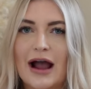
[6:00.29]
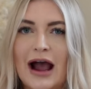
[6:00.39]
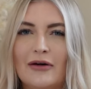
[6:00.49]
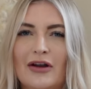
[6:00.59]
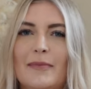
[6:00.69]

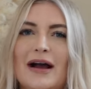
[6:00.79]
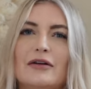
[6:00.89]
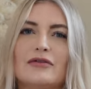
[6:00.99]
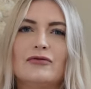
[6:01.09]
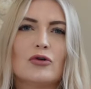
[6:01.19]
out and
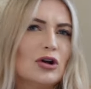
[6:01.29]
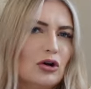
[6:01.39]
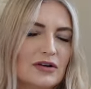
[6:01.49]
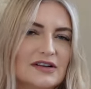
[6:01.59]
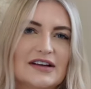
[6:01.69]
about for a
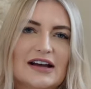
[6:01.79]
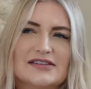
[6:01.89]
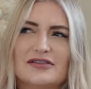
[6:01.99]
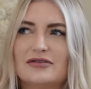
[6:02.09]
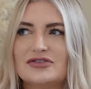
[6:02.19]
longer day.
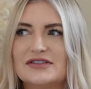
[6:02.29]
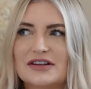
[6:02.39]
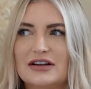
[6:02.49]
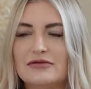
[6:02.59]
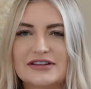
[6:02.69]
So not just
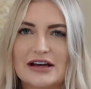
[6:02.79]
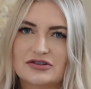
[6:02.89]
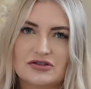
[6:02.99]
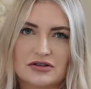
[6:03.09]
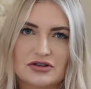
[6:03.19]
a little dash to the